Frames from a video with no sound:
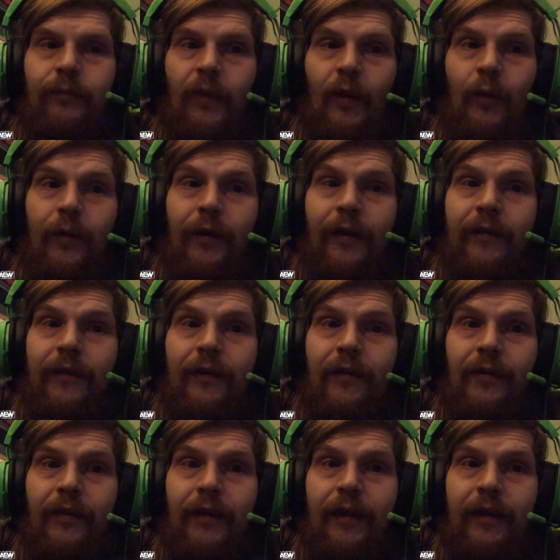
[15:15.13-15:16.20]
We got the
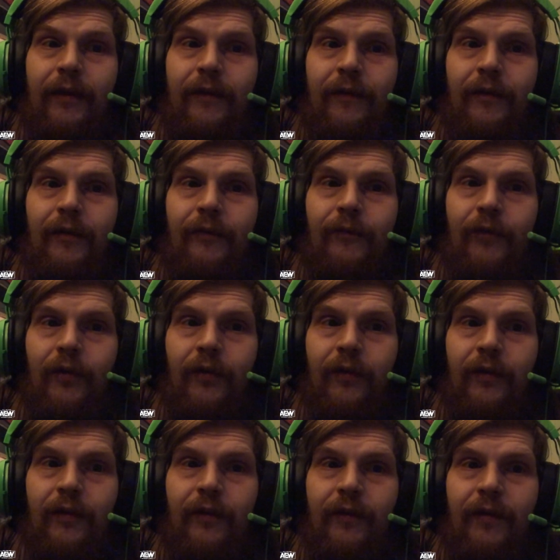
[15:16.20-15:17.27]
Elite
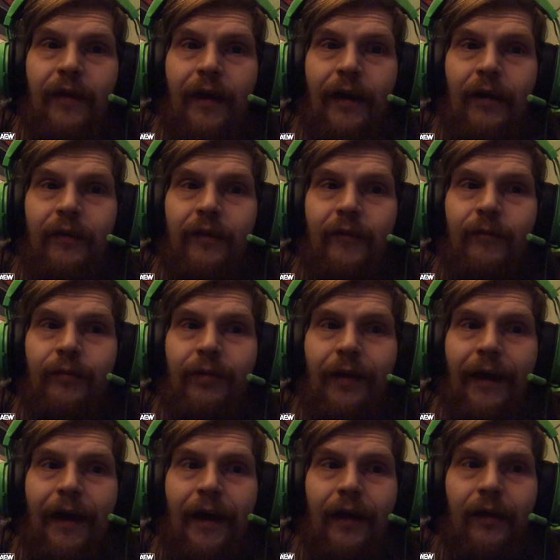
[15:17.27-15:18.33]
versus the House of
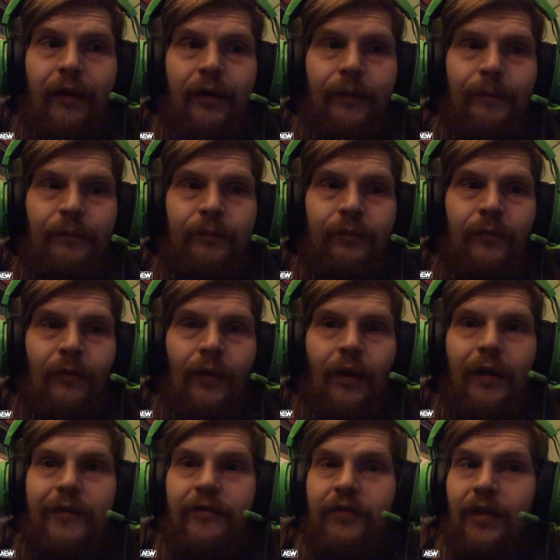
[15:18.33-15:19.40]
Black.
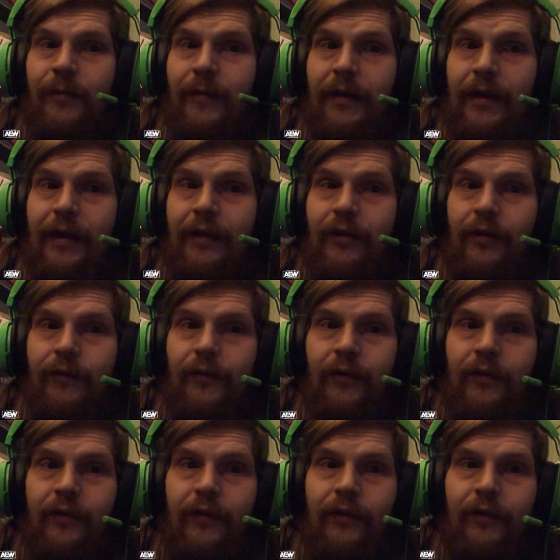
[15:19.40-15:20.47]
Jamie Hayter
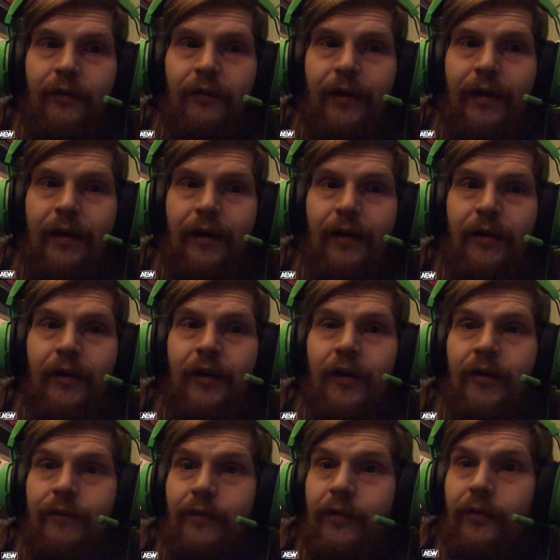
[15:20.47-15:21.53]
versus Saraya
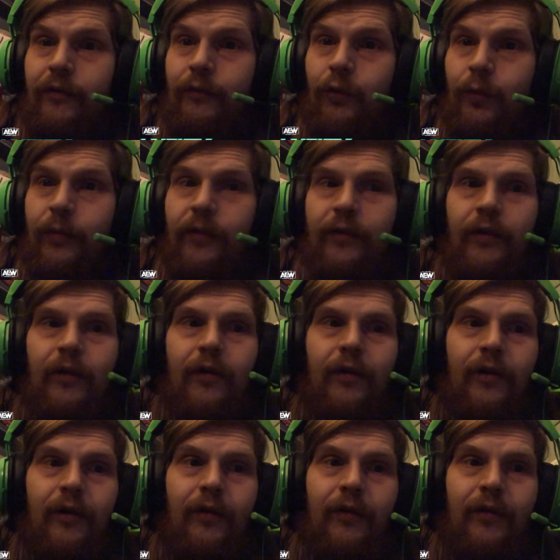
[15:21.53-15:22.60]
versus Ruby
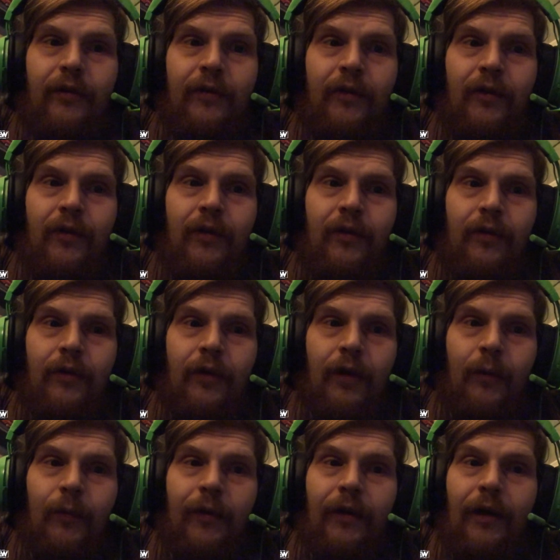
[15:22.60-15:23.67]
Soho.
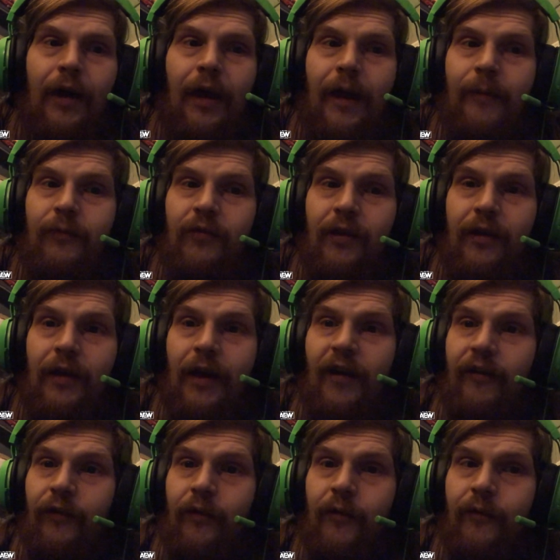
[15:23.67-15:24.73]
And we got
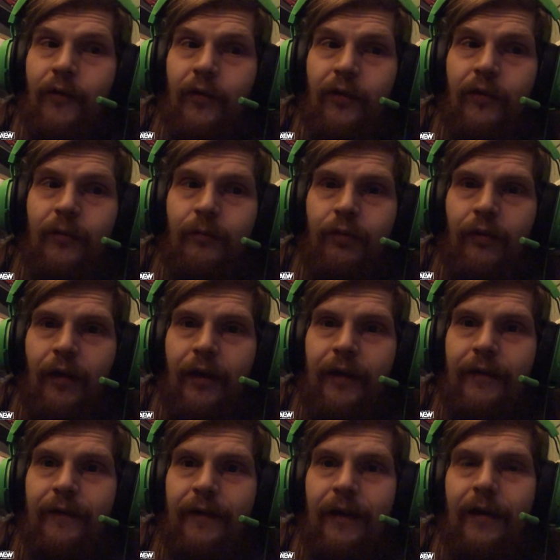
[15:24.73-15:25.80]
MJF versus
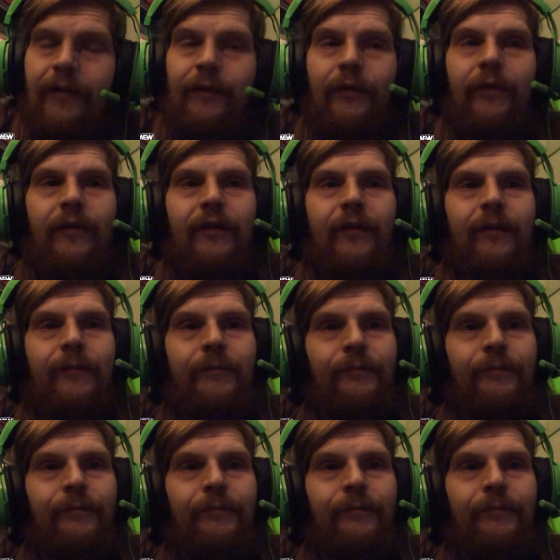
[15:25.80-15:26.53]
Bryan Danielson.